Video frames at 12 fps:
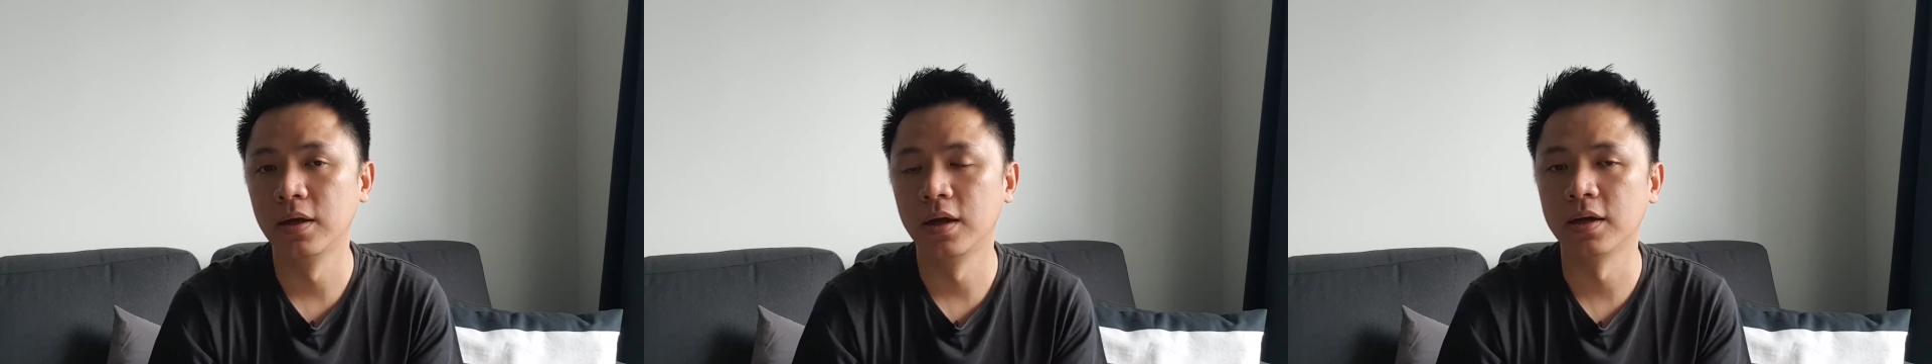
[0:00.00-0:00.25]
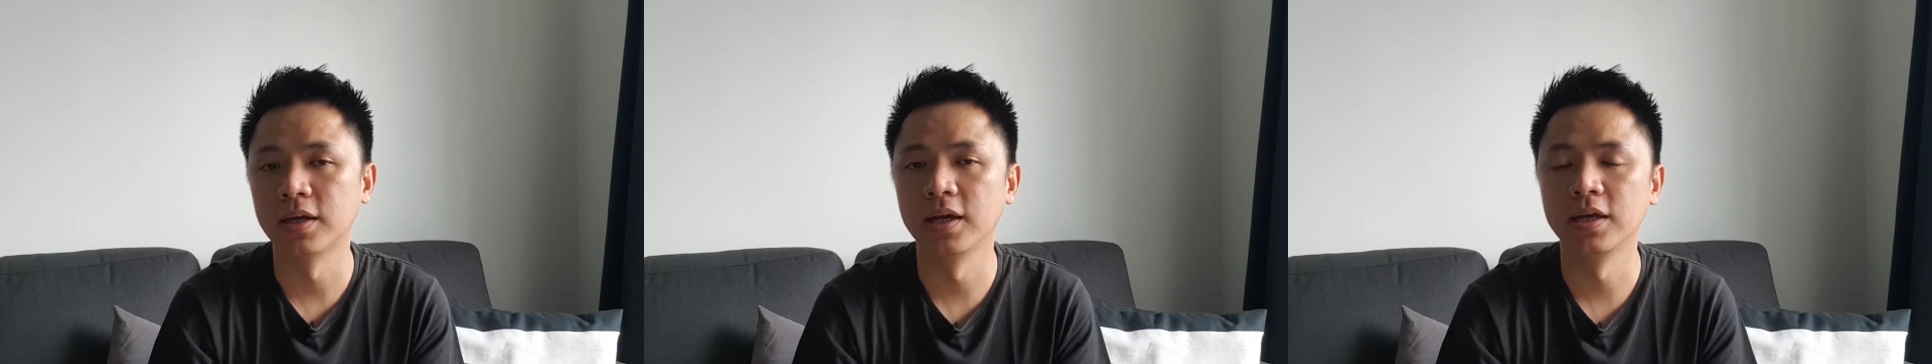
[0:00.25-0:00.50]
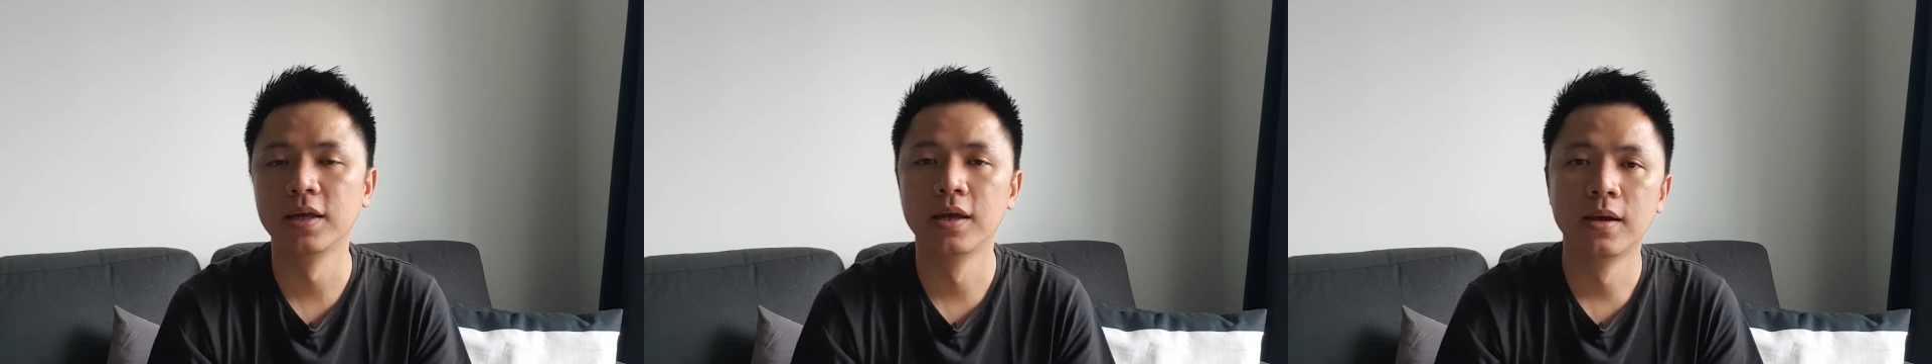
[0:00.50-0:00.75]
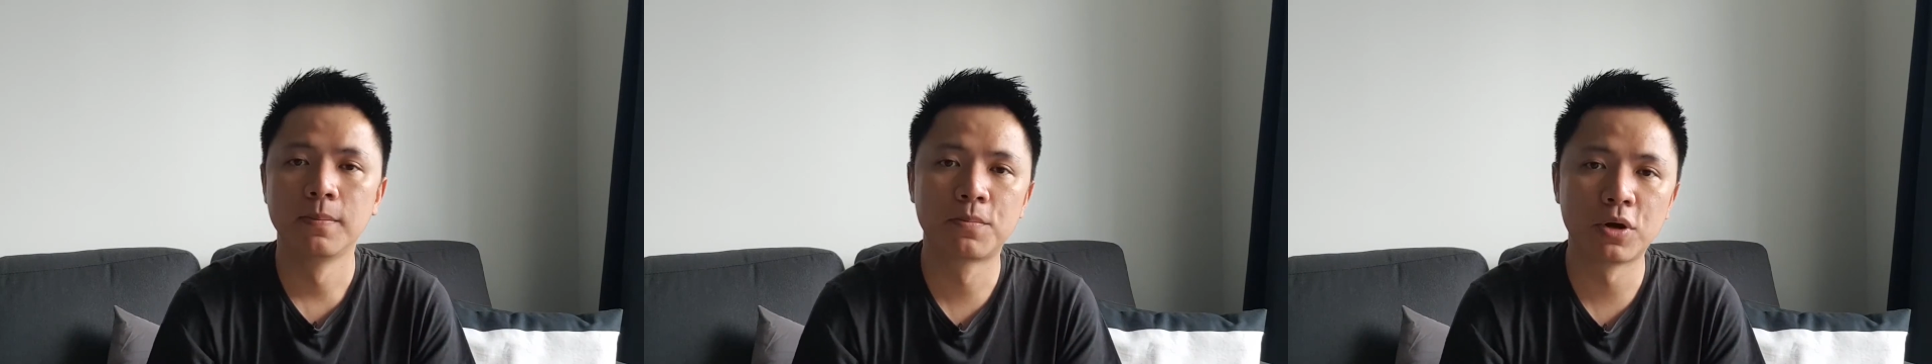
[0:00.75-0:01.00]
Okay,
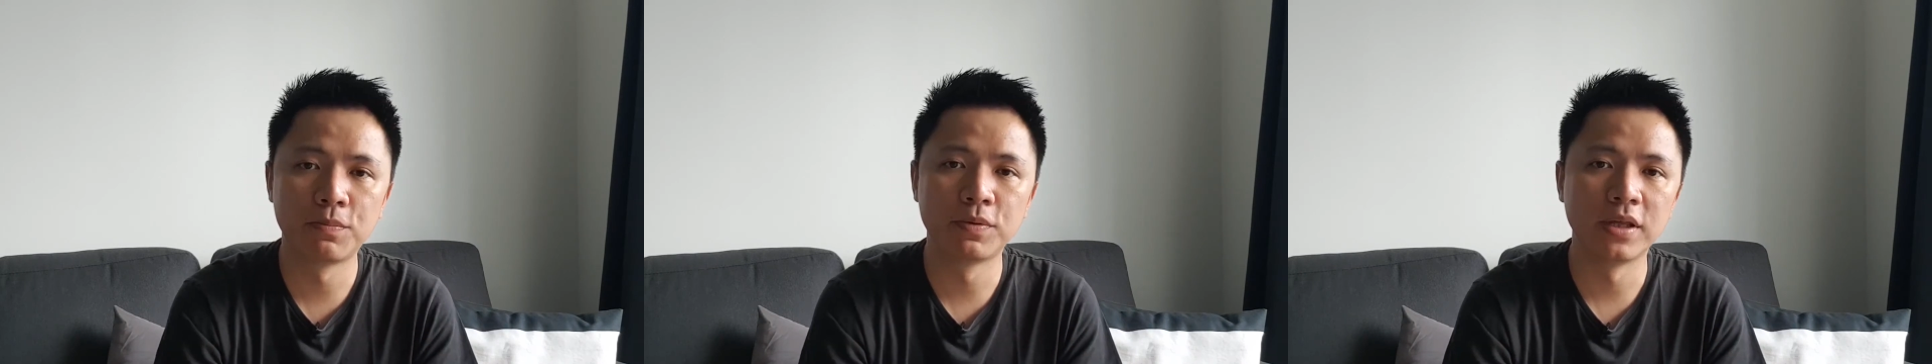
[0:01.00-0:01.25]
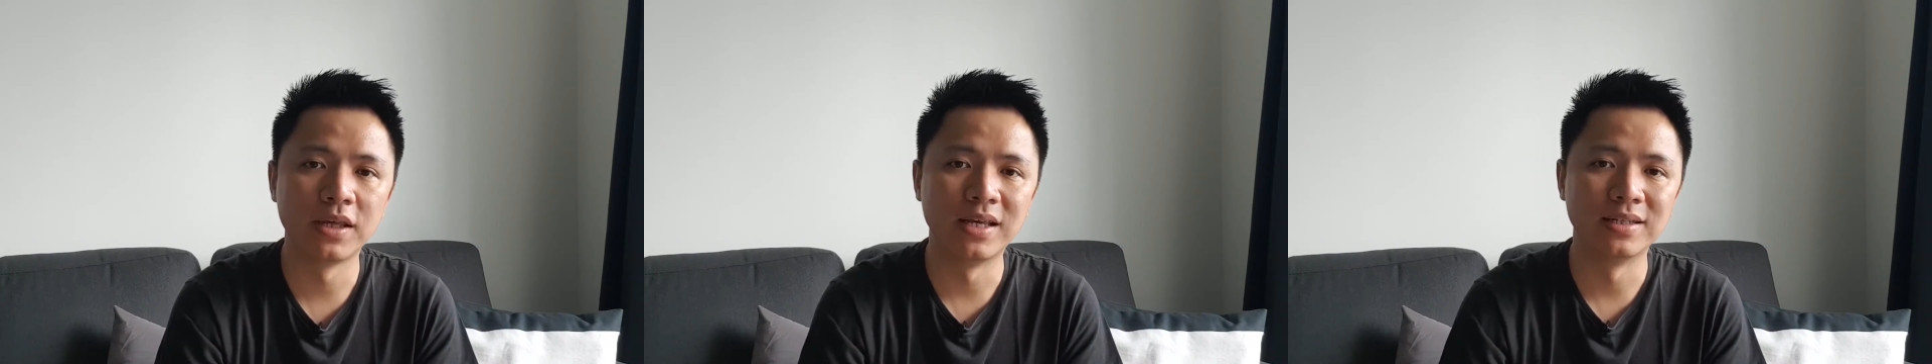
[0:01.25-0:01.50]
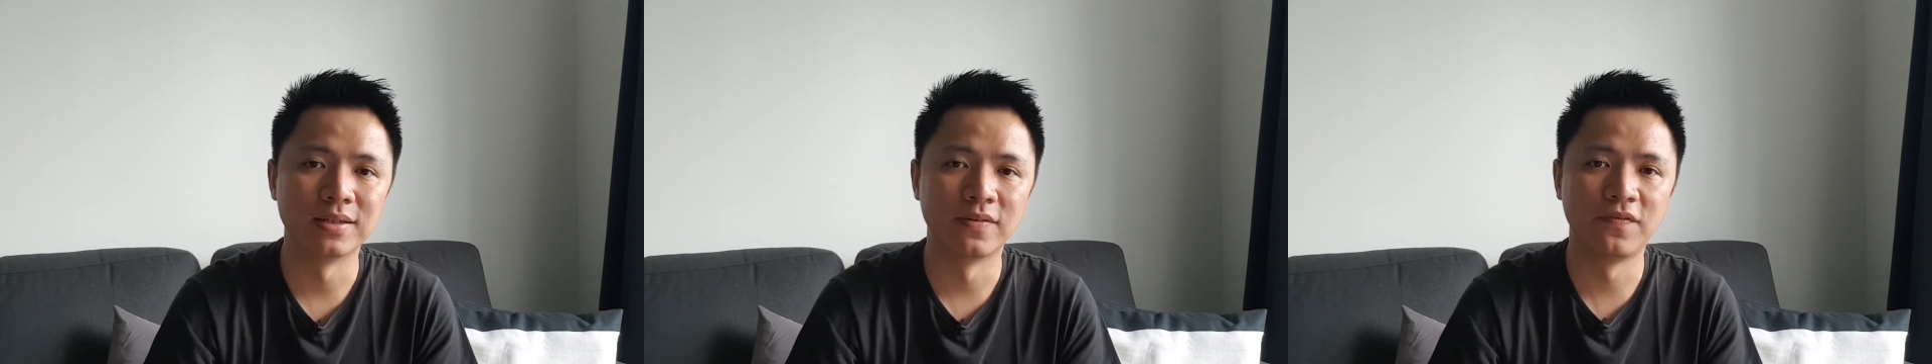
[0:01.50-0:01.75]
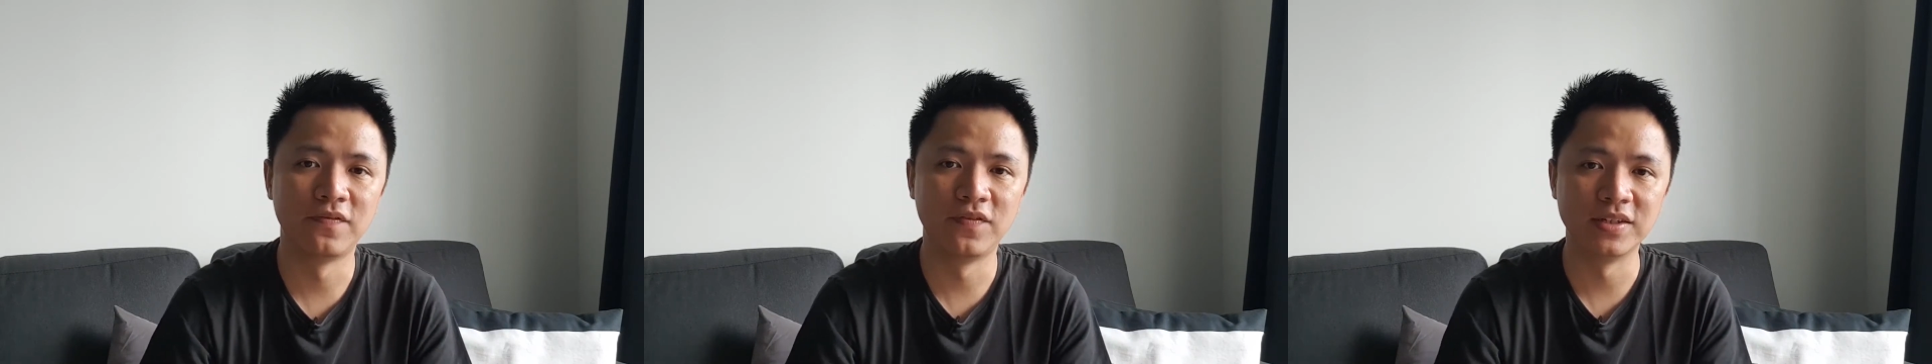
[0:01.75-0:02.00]
property is a
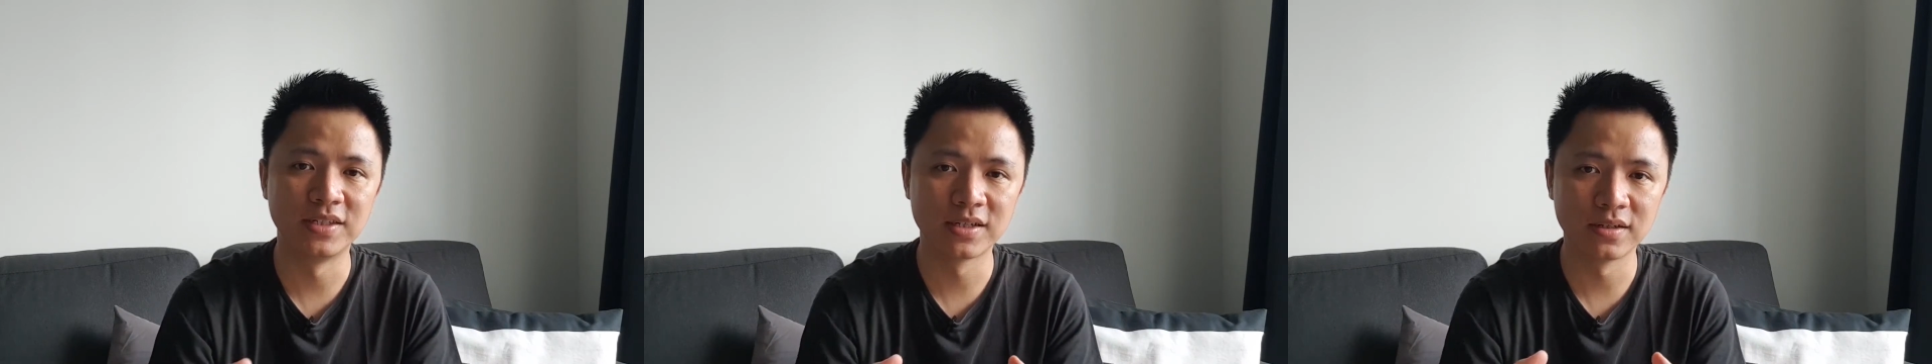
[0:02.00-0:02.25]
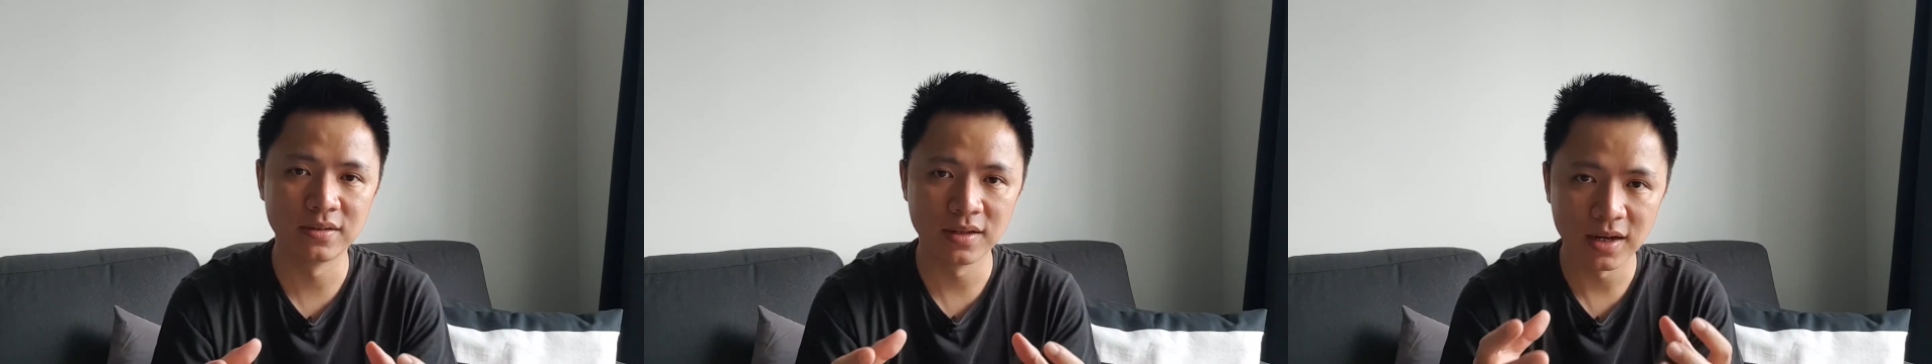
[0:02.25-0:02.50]
physical